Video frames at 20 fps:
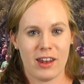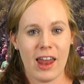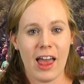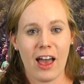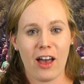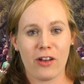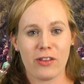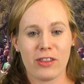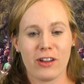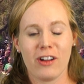
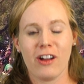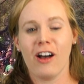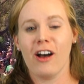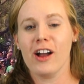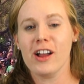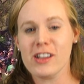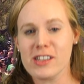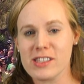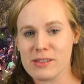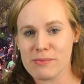Now, there
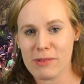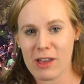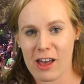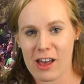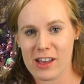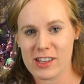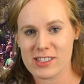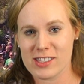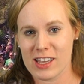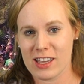are some
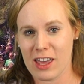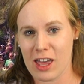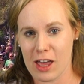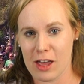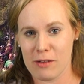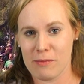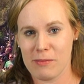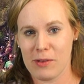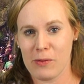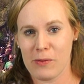cons that
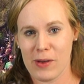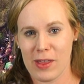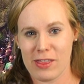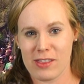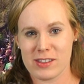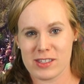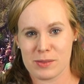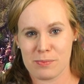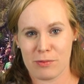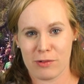come with
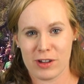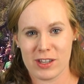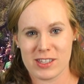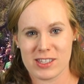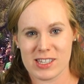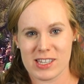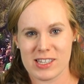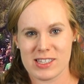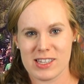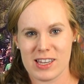the spring
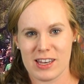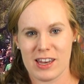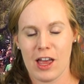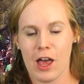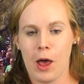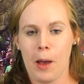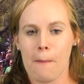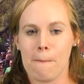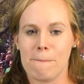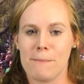season.
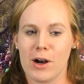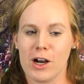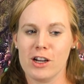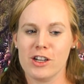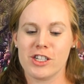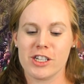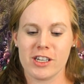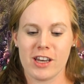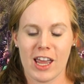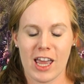
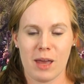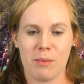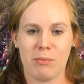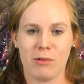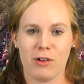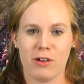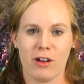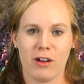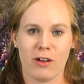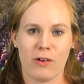March and
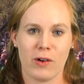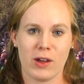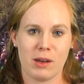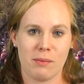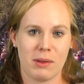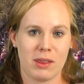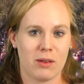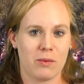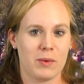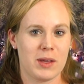April are going to
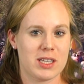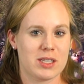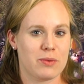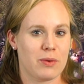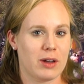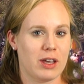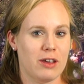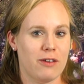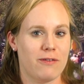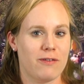be the weeks
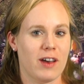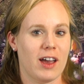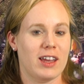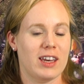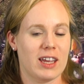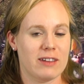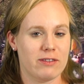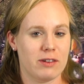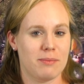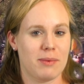where you
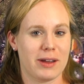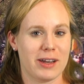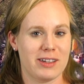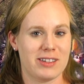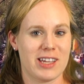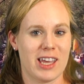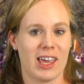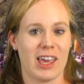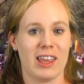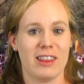find everybody
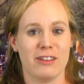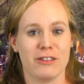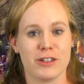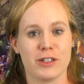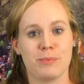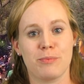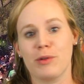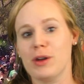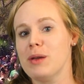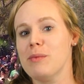taking their
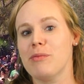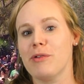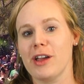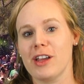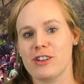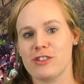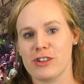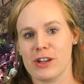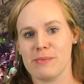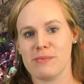spring
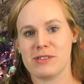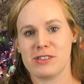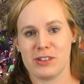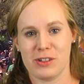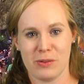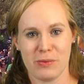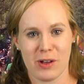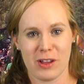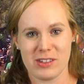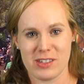break trips
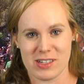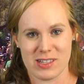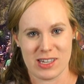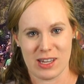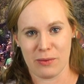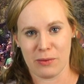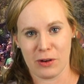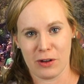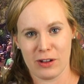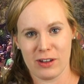to Walt
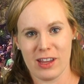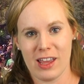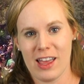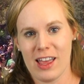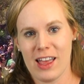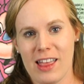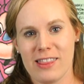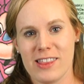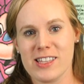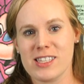Disney World.
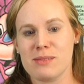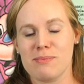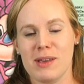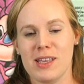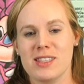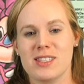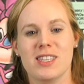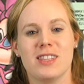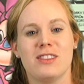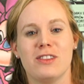This
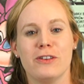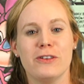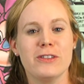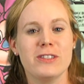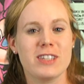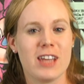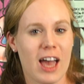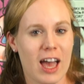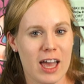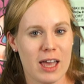means that those
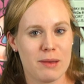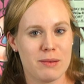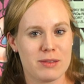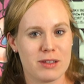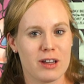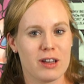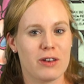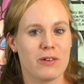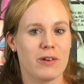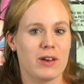times
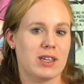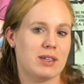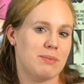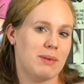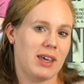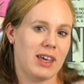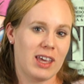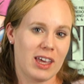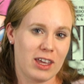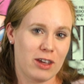are going to
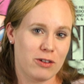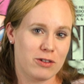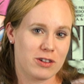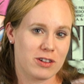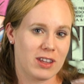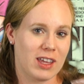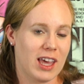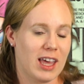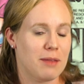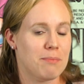be
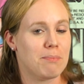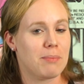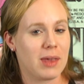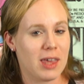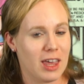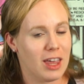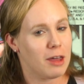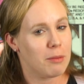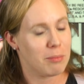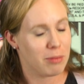usually in
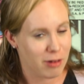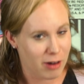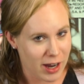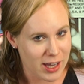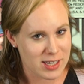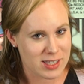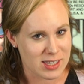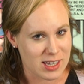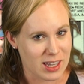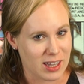peak
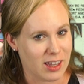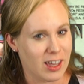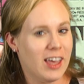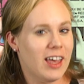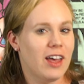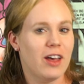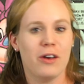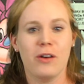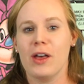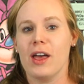pricing,
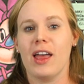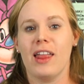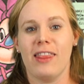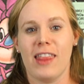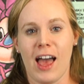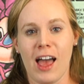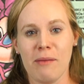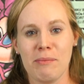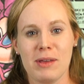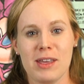and
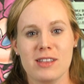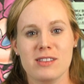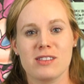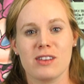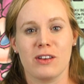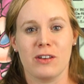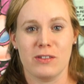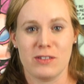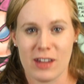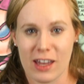that means
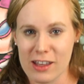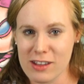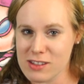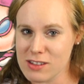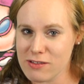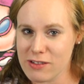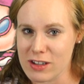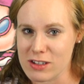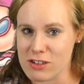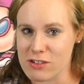hotels
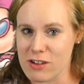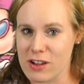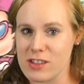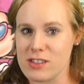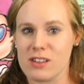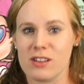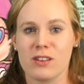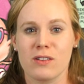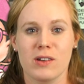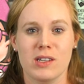and
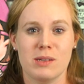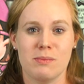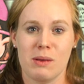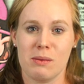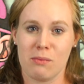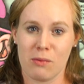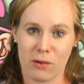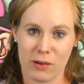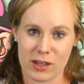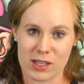restaurants are going to
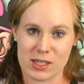be more